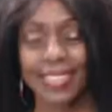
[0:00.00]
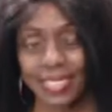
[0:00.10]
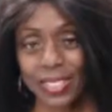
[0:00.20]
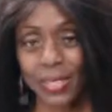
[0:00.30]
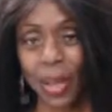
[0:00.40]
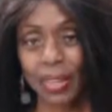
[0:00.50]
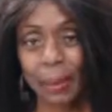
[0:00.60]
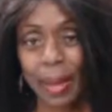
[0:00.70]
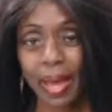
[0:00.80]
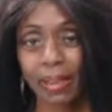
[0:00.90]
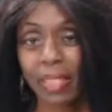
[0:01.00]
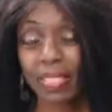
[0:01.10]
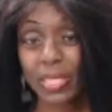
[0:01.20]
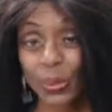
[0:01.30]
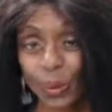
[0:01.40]
to talk about
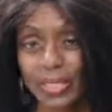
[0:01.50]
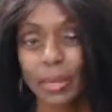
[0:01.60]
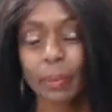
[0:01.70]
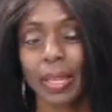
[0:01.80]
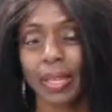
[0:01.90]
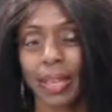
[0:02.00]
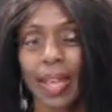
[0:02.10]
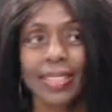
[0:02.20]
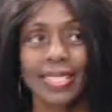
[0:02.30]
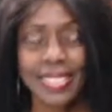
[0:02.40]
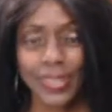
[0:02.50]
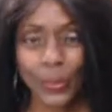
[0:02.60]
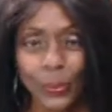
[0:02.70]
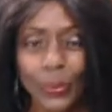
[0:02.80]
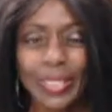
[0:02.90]
this recipe, these
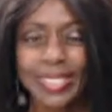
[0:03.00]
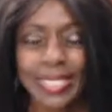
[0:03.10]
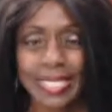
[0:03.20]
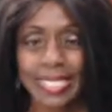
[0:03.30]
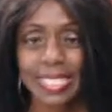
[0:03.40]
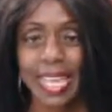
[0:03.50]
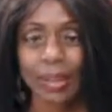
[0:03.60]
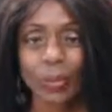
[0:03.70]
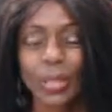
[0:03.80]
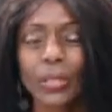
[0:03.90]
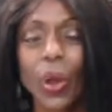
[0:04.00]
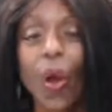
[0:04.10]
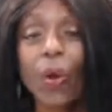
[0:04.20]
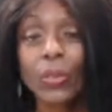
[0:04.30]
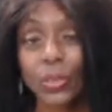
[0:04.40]
ingredients that we can
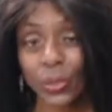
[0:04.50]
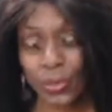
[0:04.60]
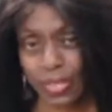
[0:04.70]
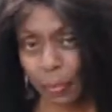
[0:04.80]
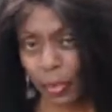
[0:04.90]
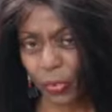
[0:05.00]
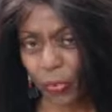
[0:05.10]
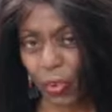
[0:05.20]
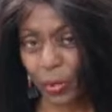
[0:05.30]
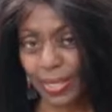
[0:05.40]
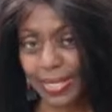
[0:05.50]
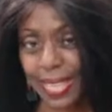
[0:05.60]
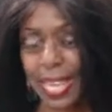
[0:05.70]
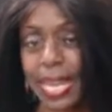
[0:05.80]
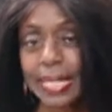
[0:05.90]
all use to better focus
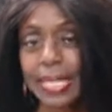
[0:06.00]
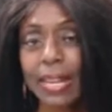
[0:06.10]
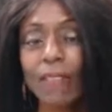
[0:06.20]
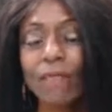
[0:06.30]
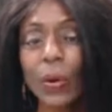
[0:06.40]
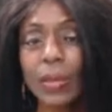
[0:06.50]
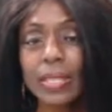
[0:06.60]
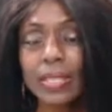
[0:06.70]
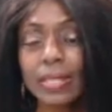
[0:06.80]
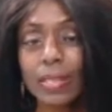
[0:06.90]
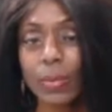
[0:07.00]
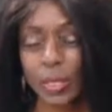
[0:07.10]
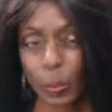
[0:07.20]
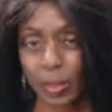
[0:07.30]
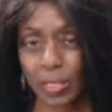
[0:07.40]
and take focused
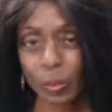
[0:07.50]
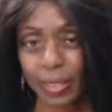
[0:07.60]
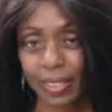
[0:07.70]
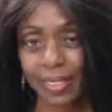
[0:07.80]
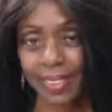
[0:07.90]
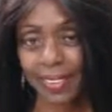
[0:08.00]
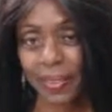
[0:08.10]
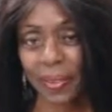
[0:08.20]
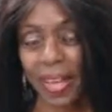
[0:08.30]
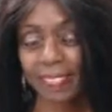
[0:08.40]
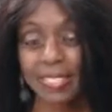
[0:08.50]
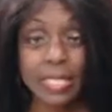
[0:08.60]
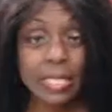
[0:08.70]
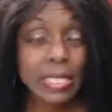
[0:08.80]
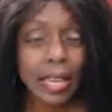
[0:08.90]
responsibility in our life.
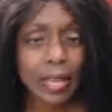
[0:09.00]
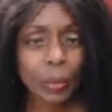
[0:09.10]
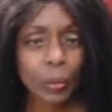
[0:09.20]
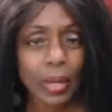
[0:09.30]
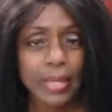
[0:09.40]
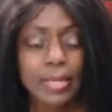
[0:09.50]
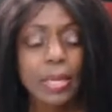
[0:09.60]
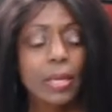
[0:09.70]
This is Diana Price.